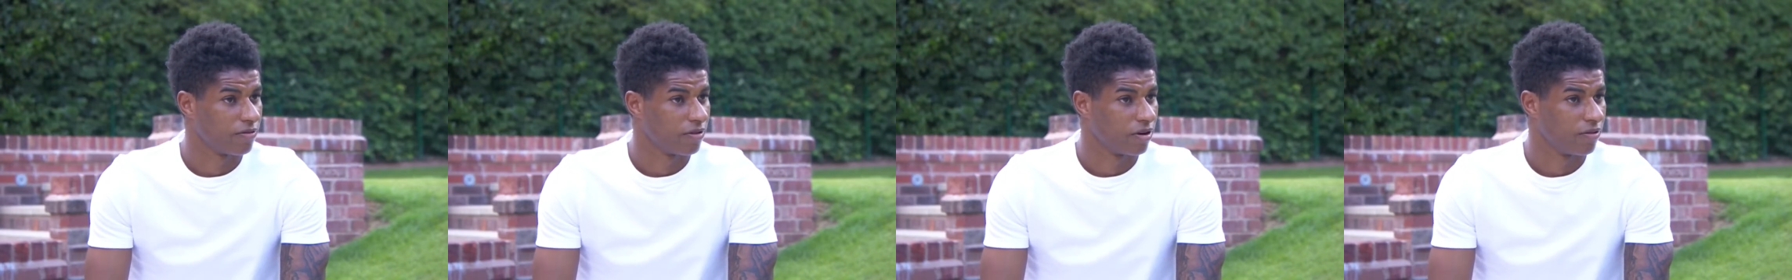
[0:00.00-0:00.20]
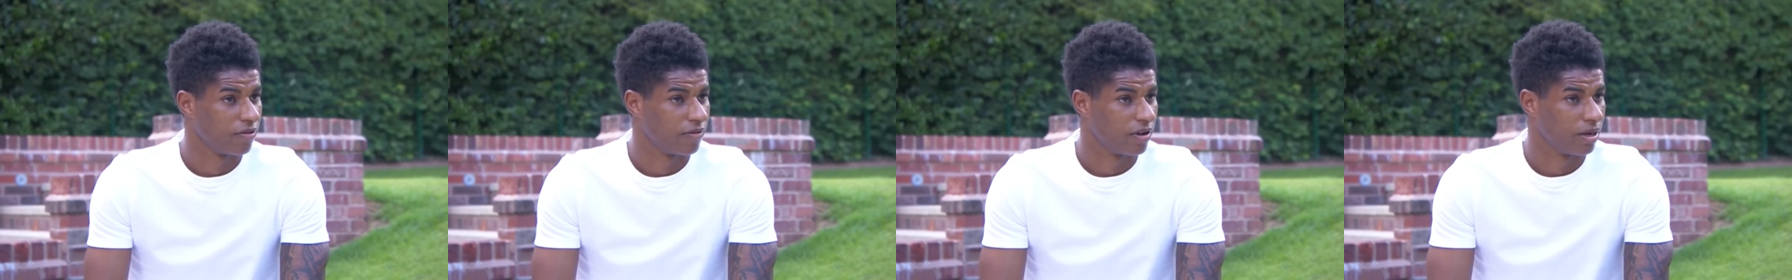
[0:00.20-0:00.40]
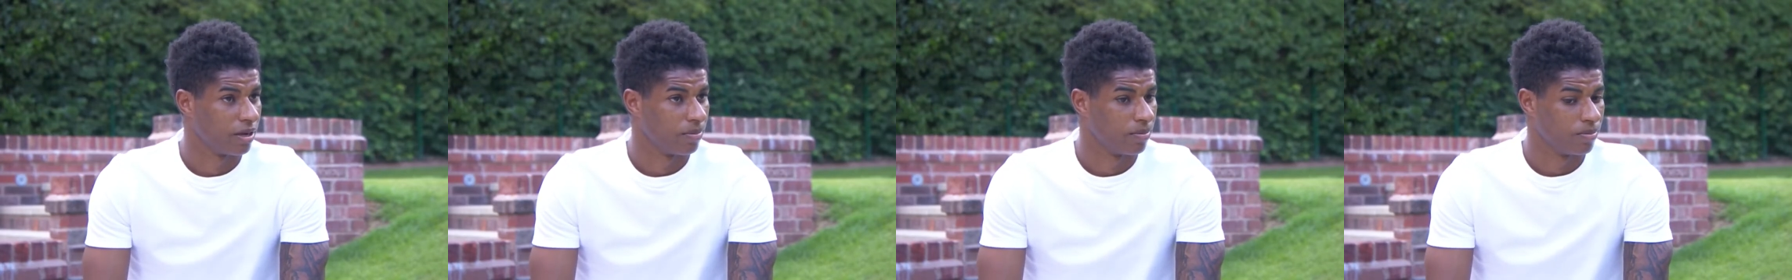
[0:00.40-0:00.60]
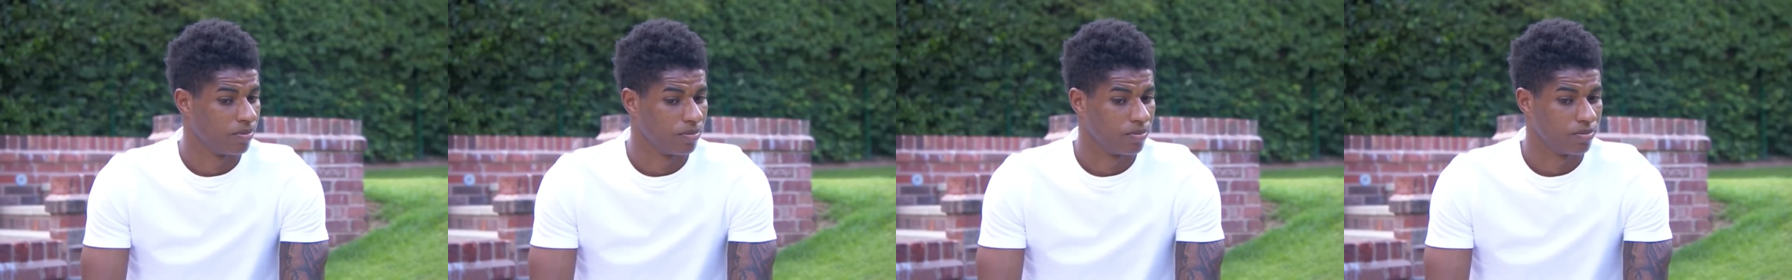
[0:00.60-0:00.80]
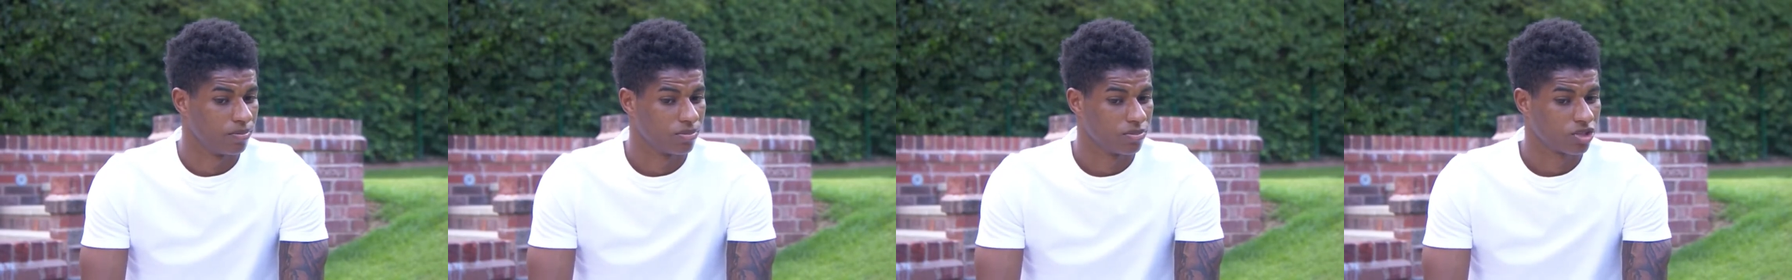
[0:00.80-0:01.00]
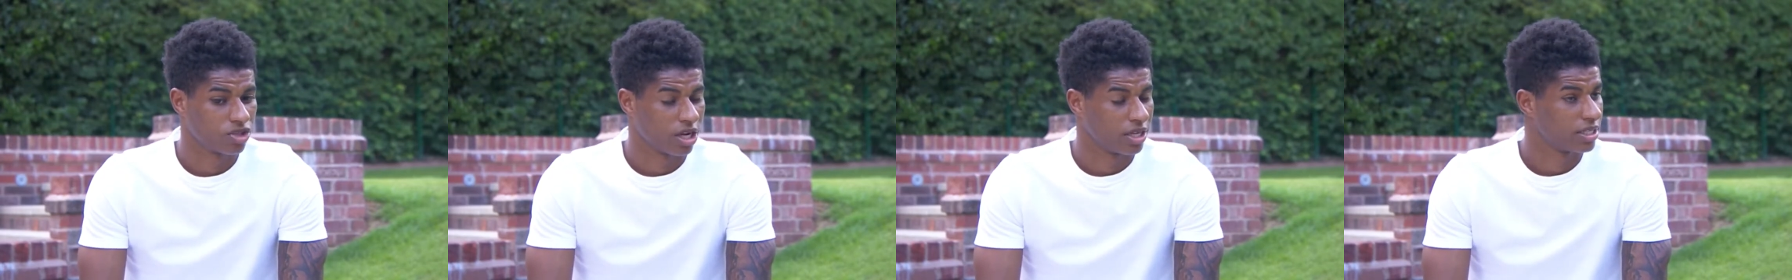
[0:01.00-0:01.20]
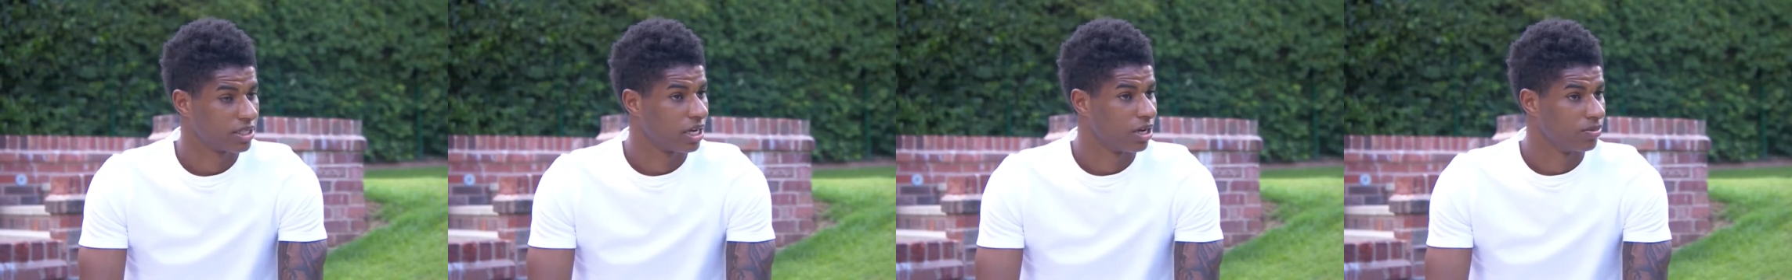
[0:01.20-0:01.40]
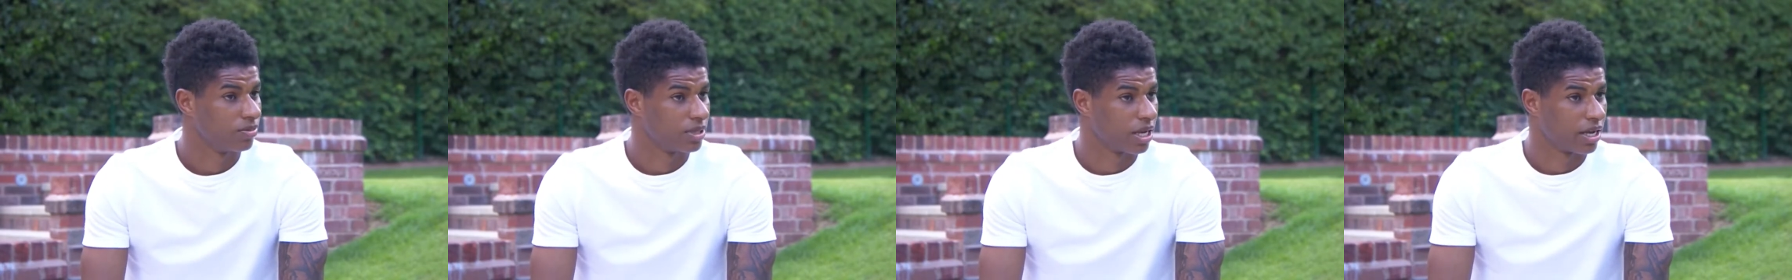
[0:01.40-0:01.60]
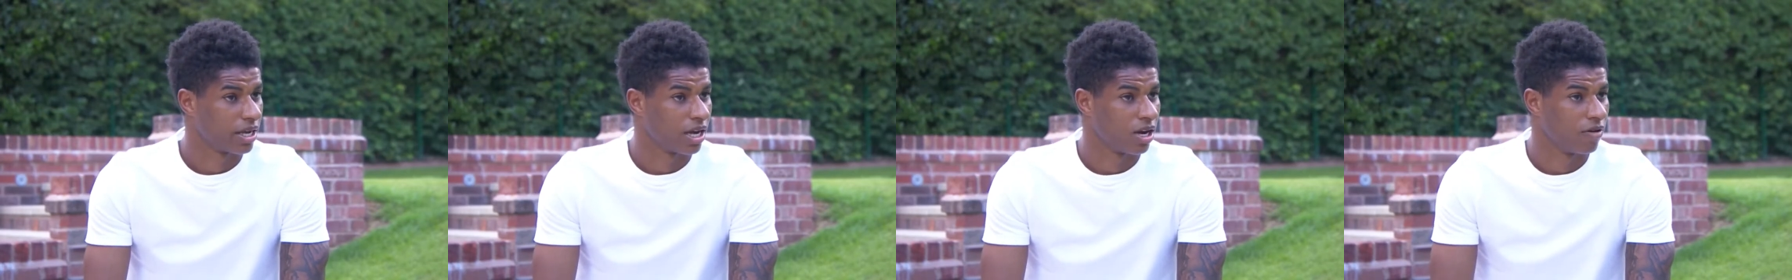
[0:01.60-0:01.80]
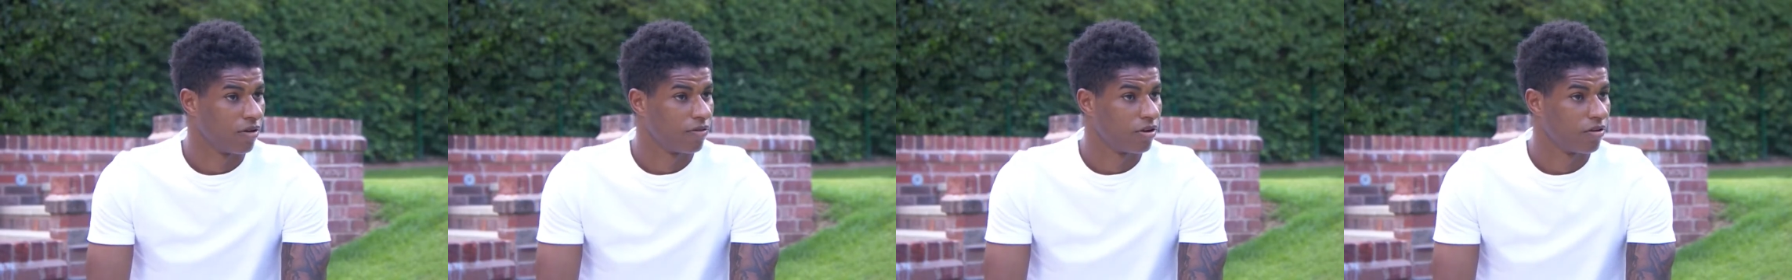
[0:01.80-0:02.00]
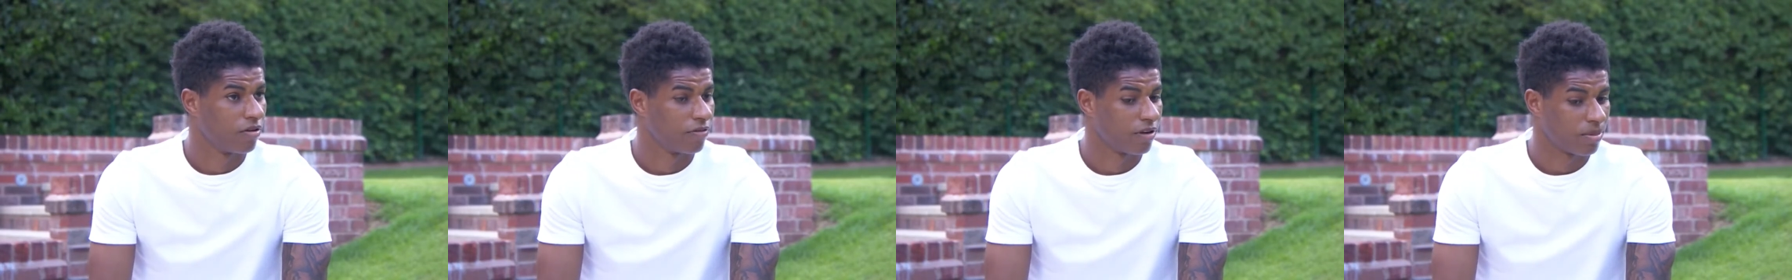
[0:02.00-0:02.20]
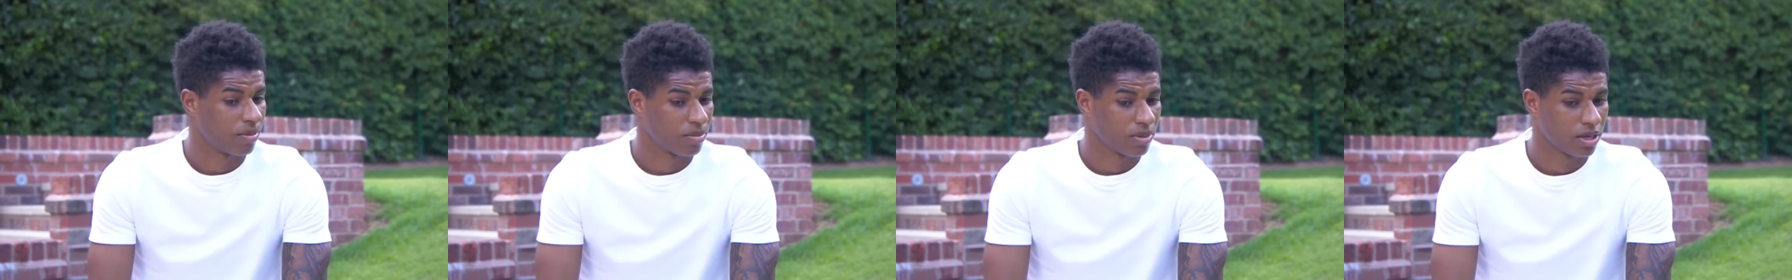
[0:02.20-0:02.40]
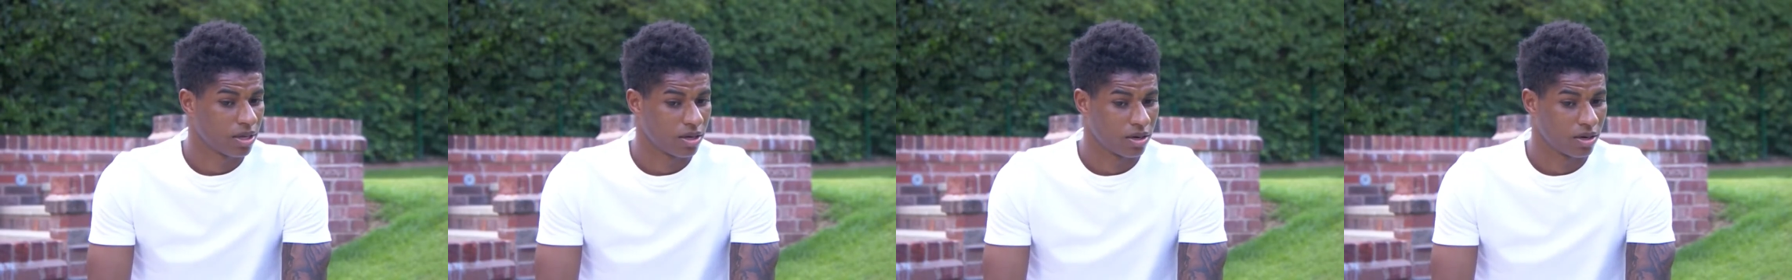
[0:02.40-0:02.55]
of um, trying to help take care of her family.